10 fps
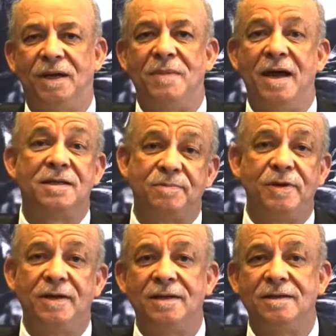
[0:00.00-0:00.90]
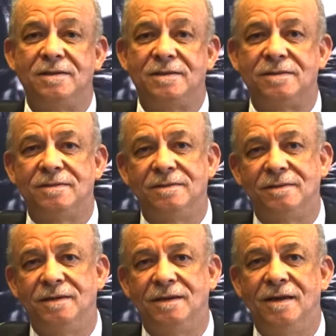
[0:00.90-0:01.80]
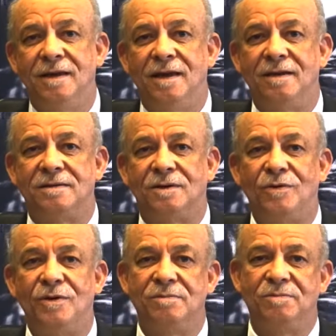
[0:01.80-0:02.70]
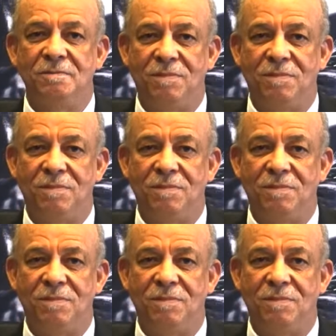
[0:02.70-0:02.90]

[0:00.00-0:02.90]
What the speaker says: But my experience has always